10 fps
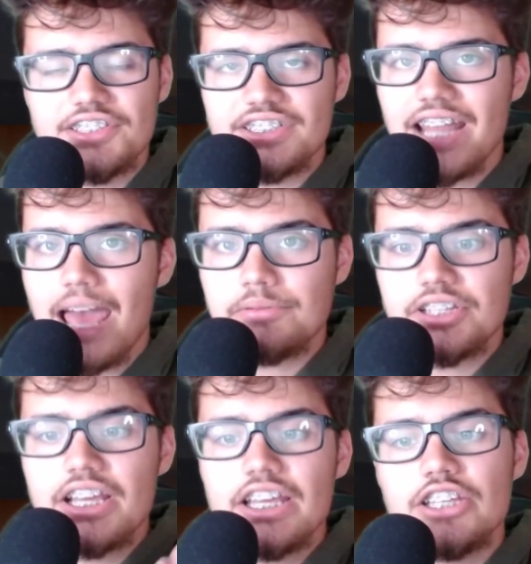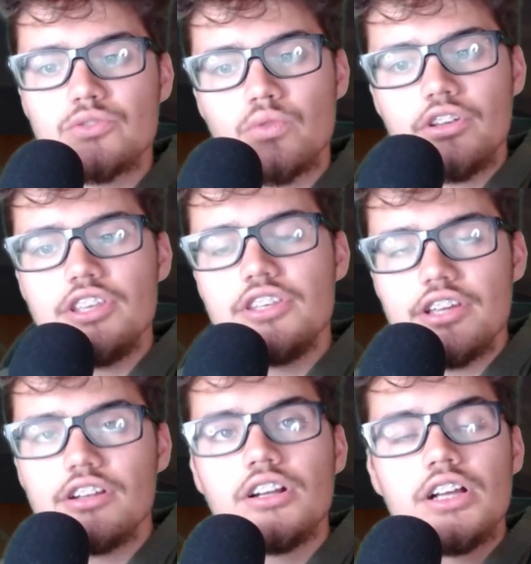snaps his rookie
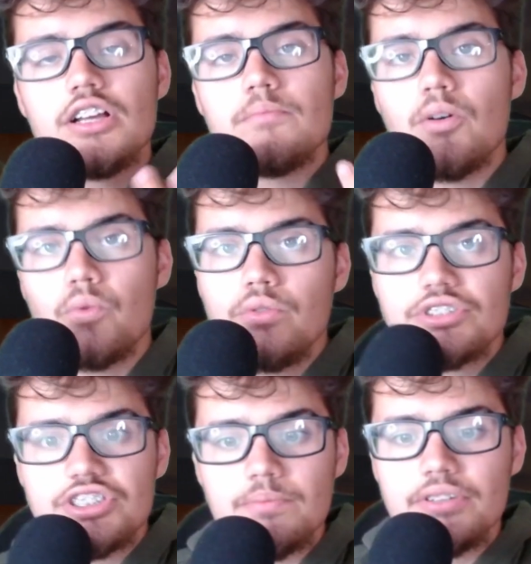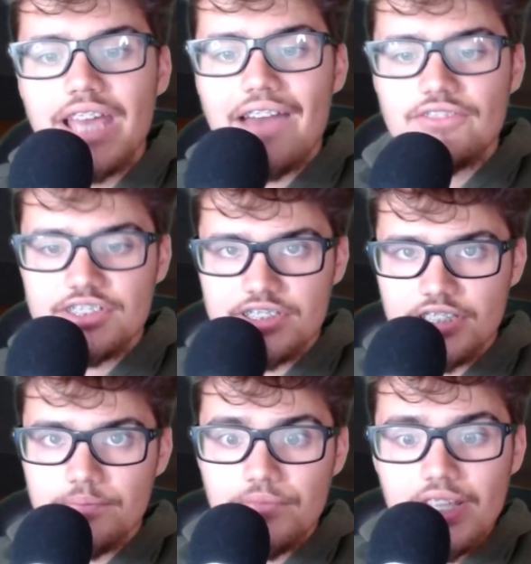year, but we will simply have to see.
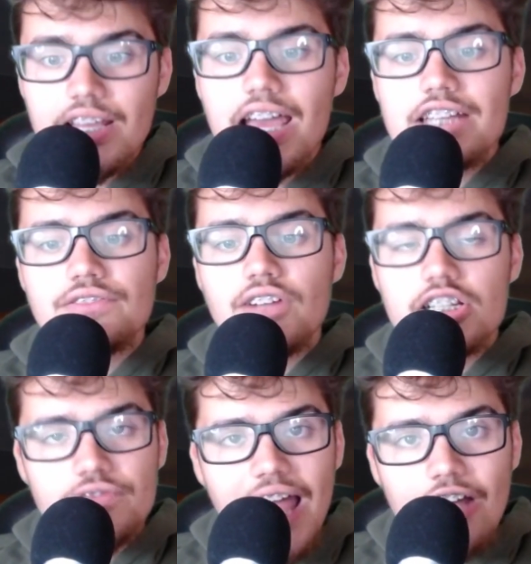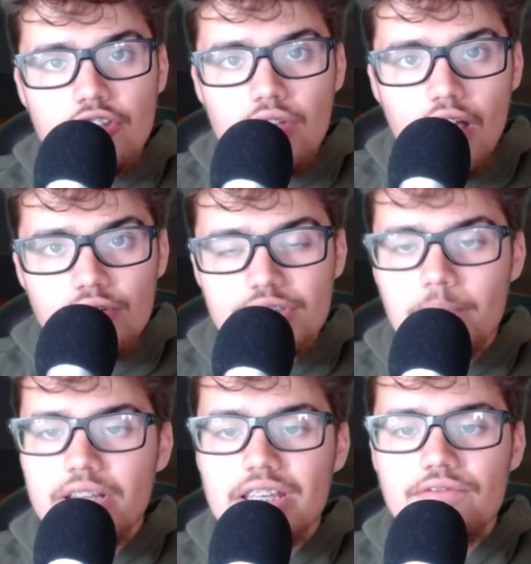As far as value goes, I'm going
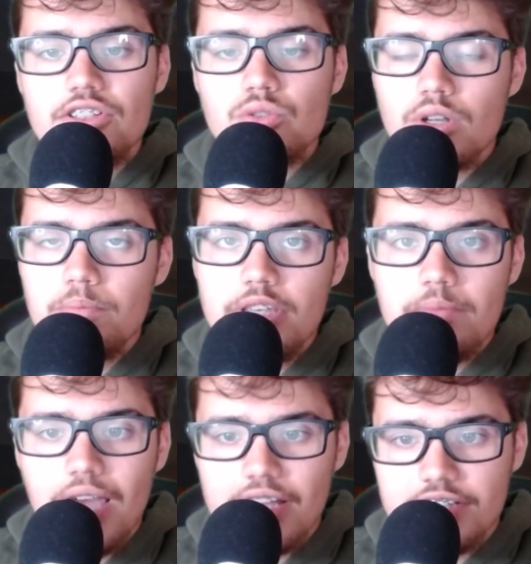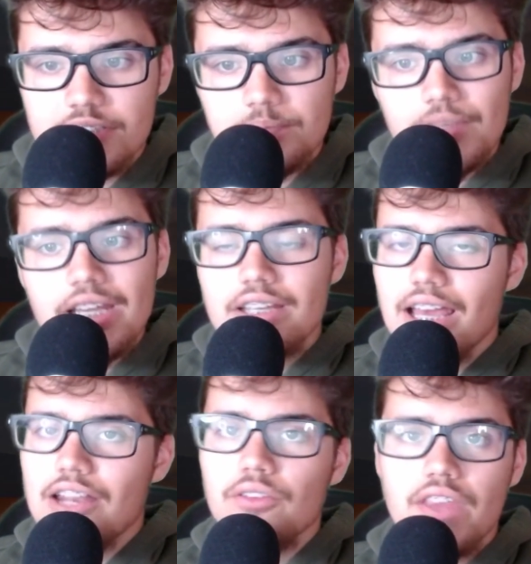to give this one a B-. I
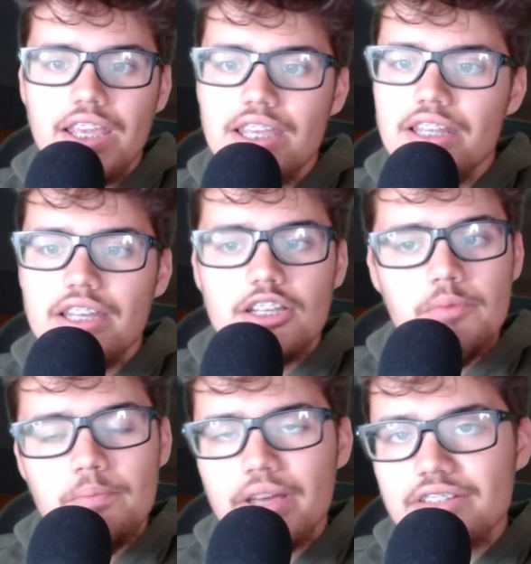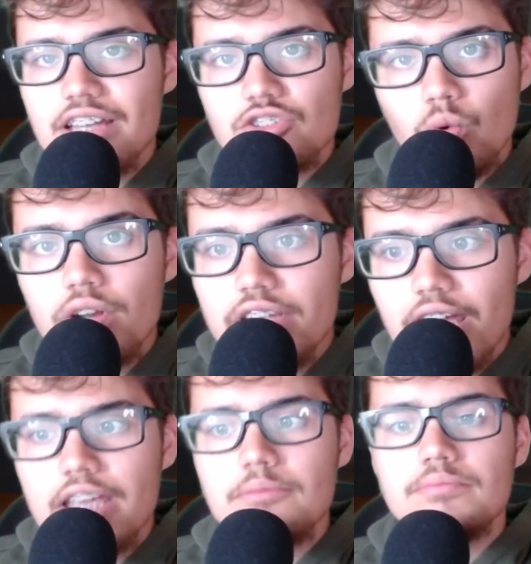don't think he needed to be picked at
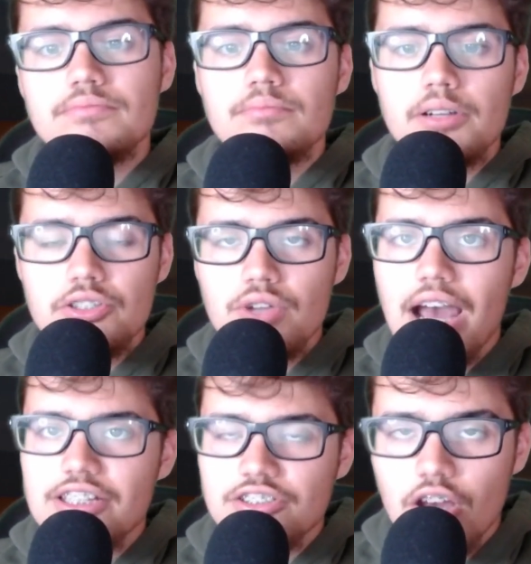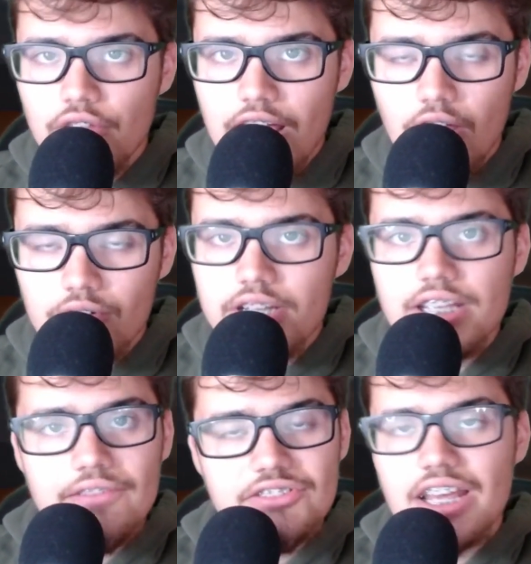28, but you guys know that already.
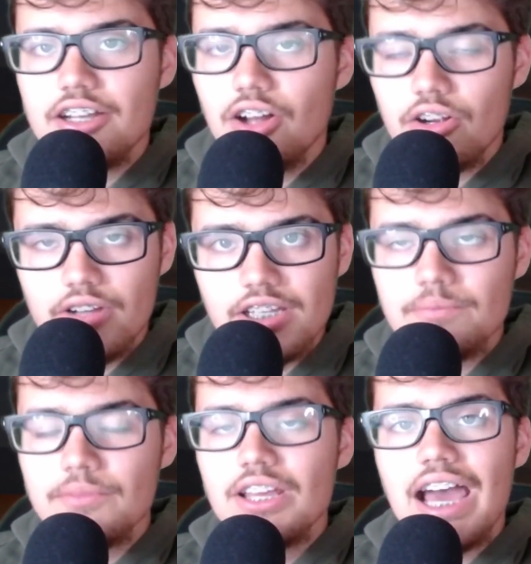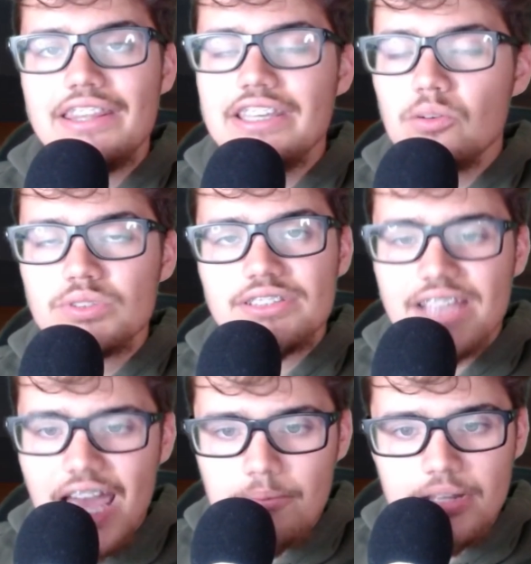I've said it already. I think it was a
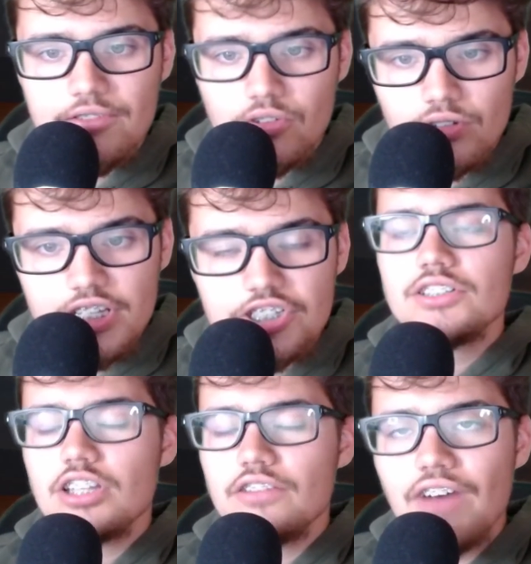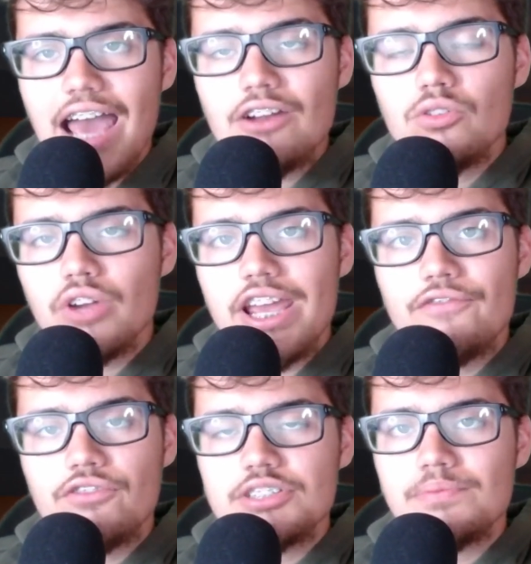tad bit of a reach. So the final grade
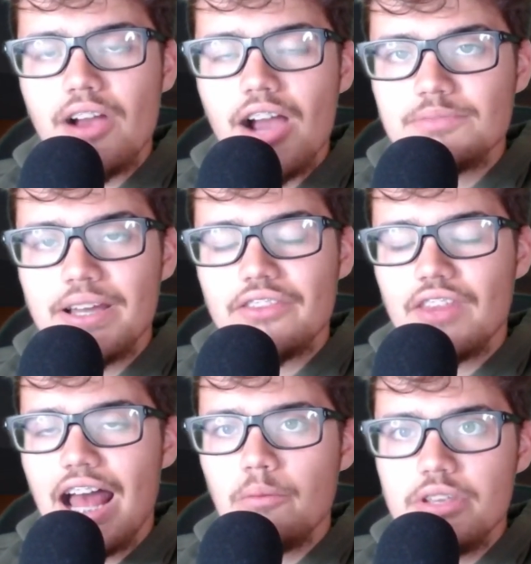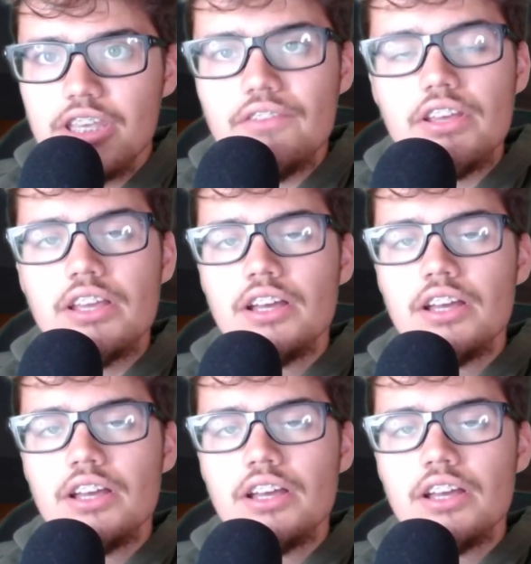for this prospect that I'll be giving